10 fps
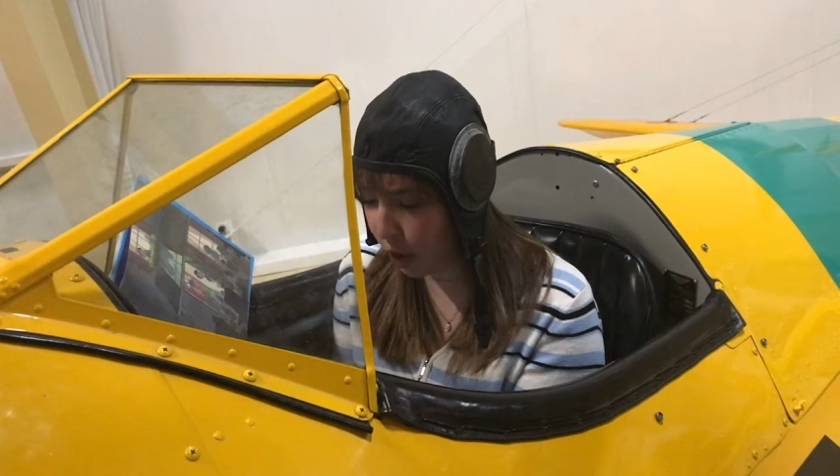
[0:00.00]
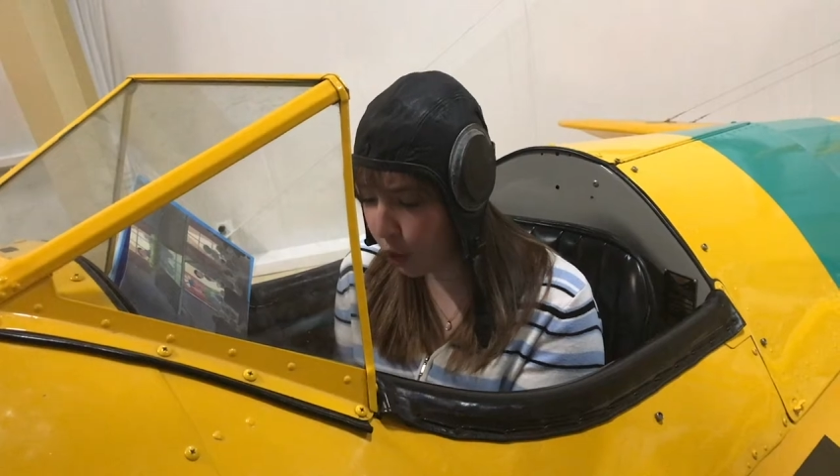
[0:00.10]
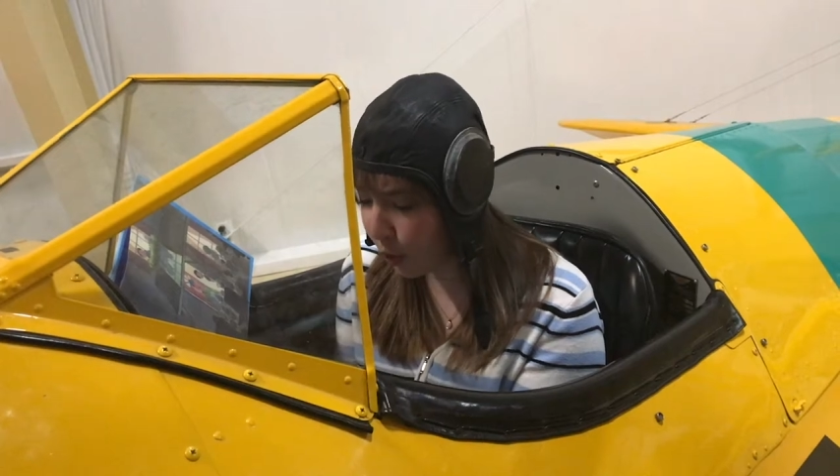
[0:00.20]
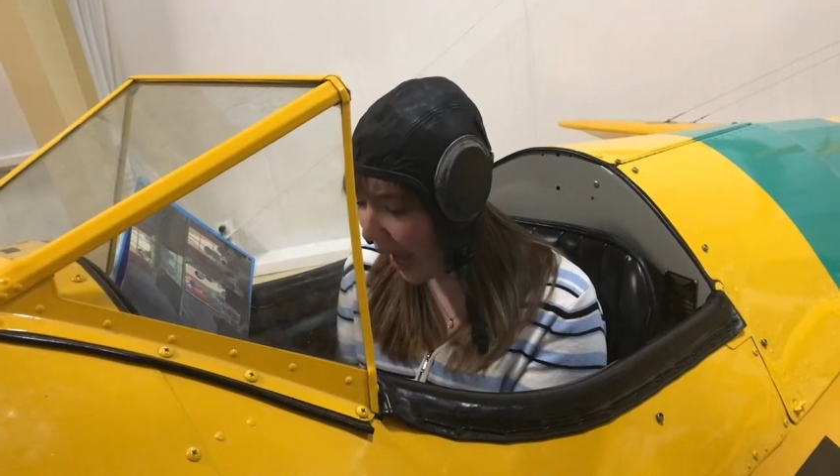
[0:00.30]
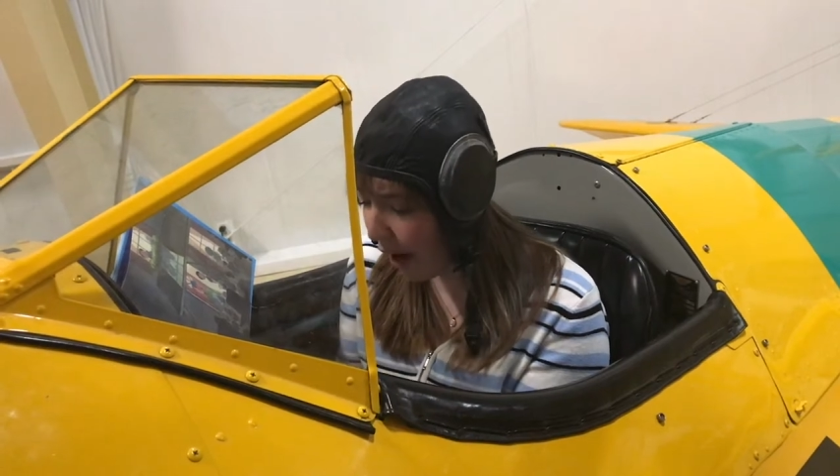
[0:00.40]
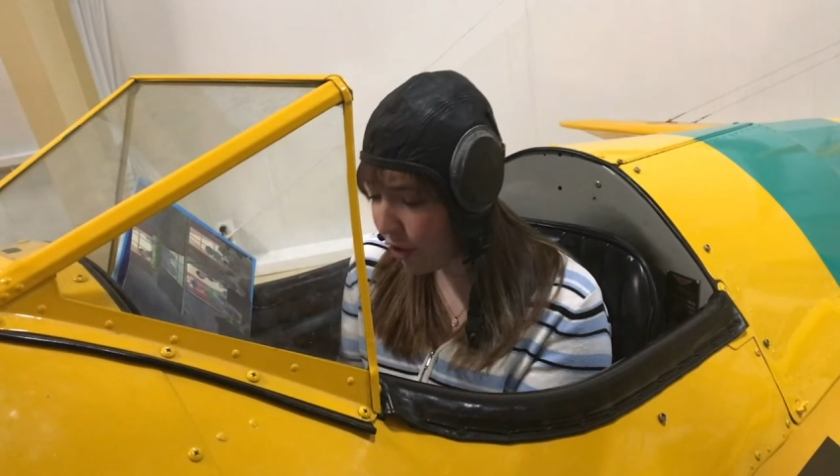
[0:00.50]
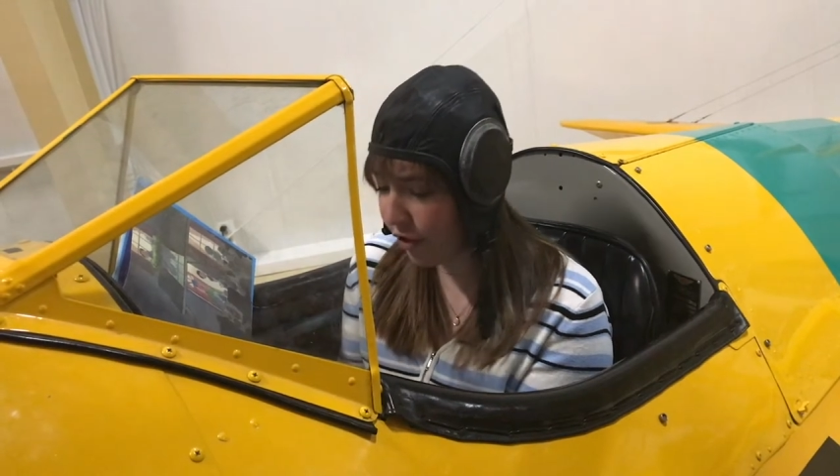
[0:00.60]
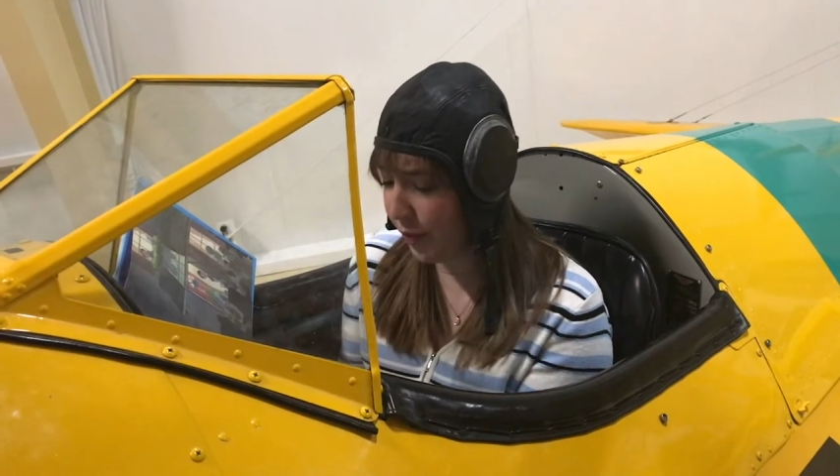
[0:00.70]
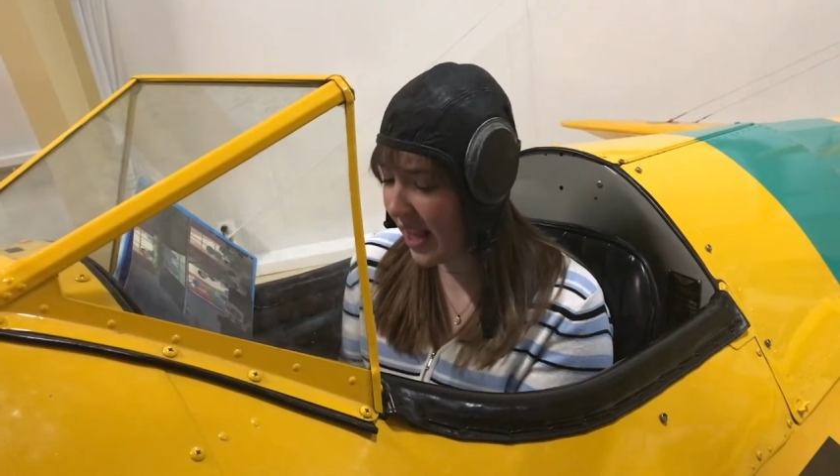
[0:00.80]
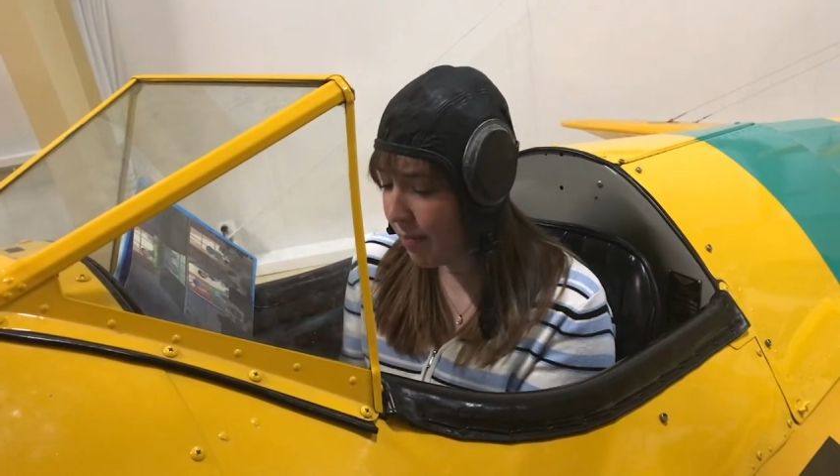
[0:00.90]
crowd
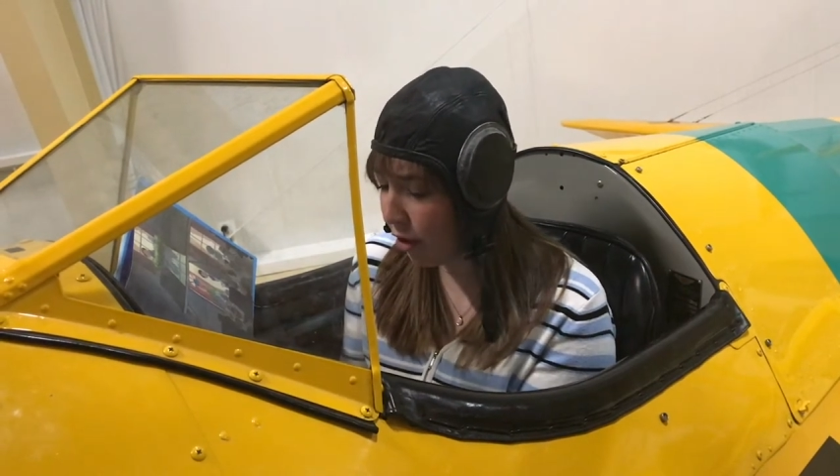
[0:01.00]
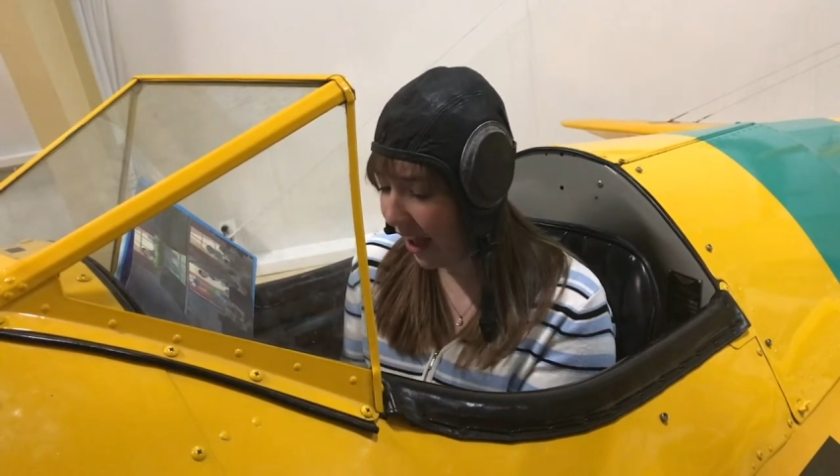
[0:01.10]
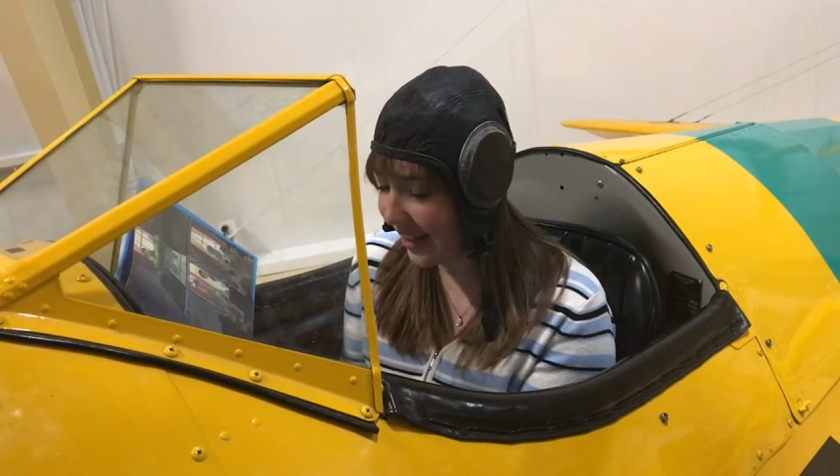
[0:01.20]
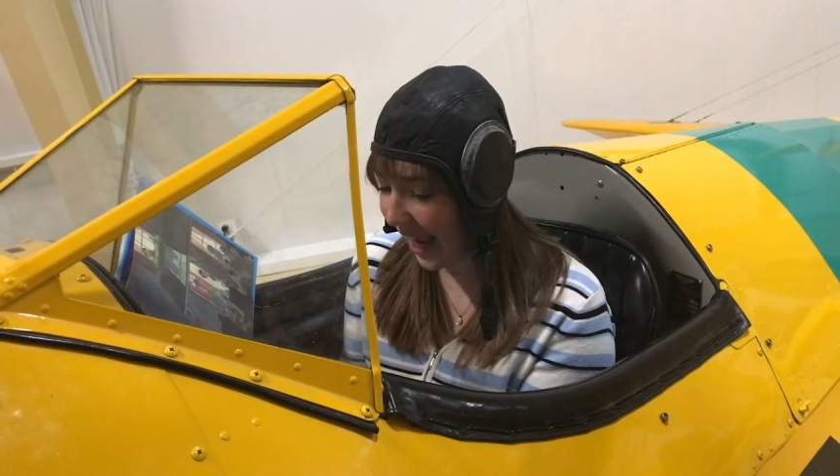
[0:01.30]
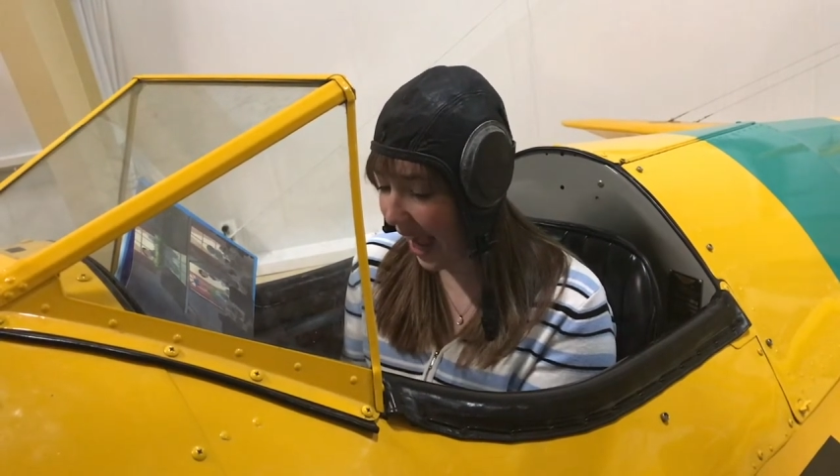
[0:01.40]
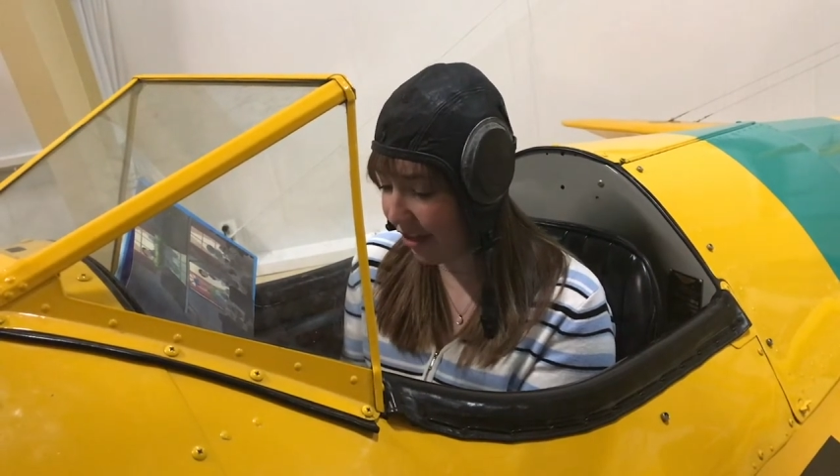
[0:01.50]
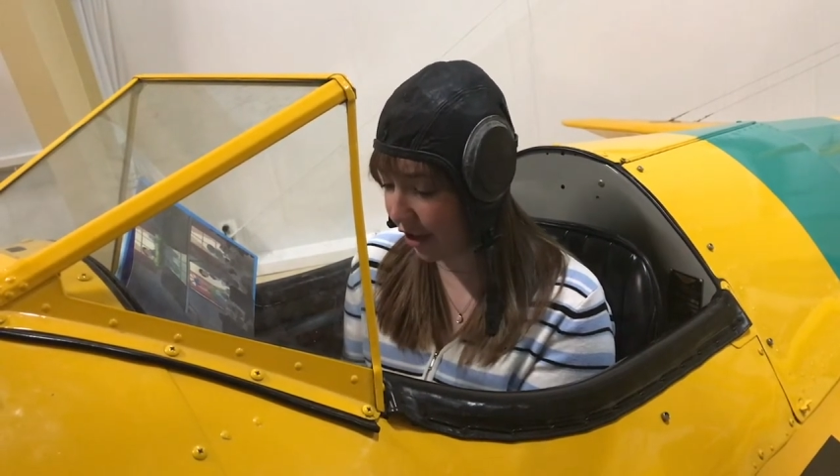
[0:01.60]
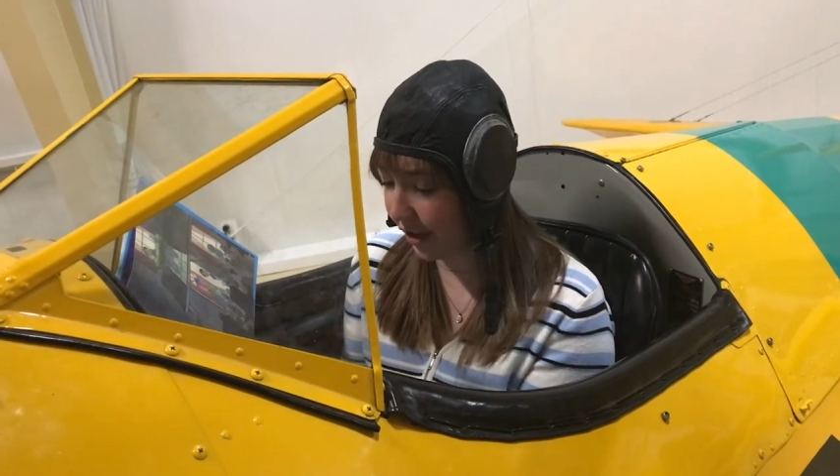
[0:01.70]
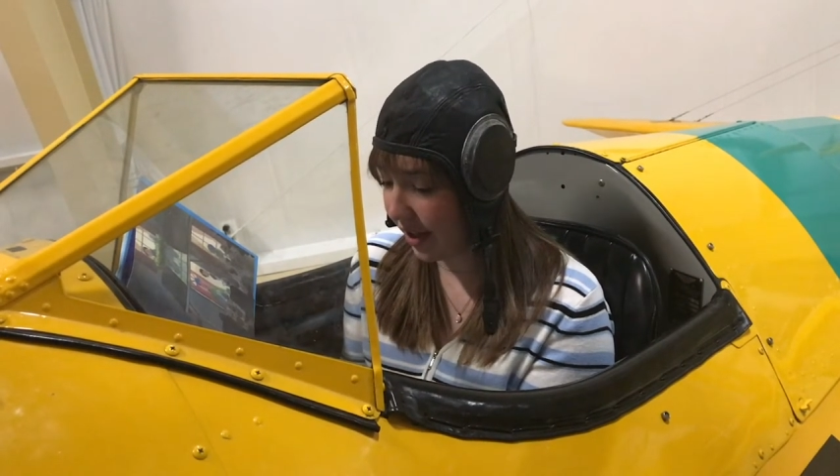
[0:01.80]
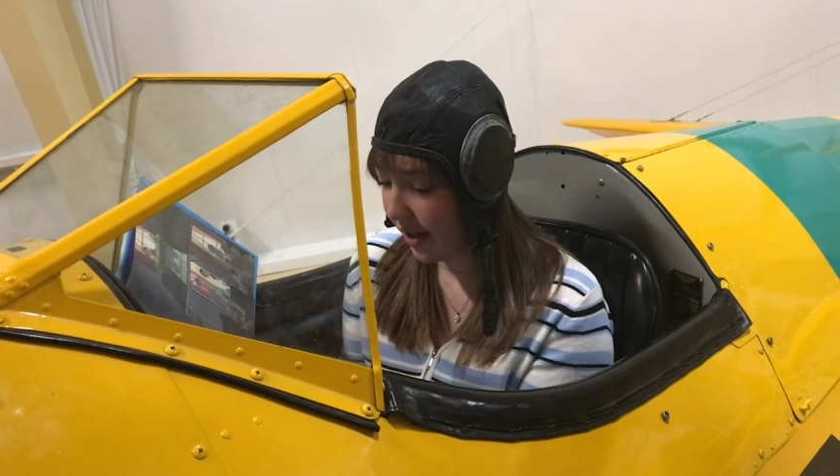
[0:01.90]
of people had
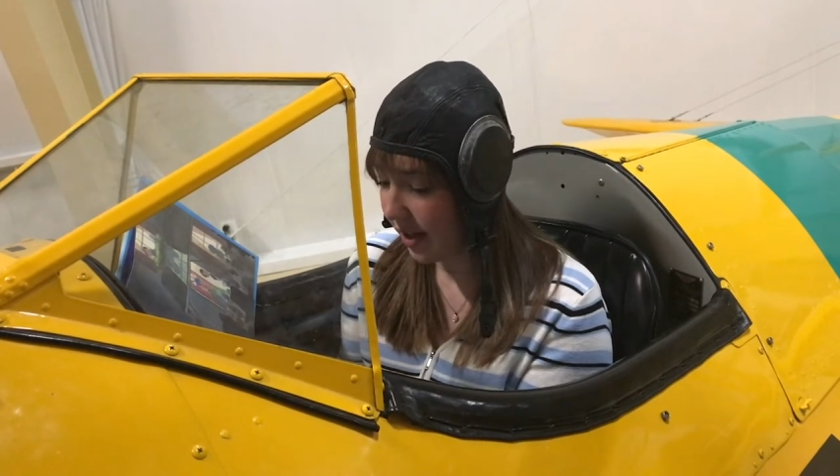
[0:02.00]
gathered.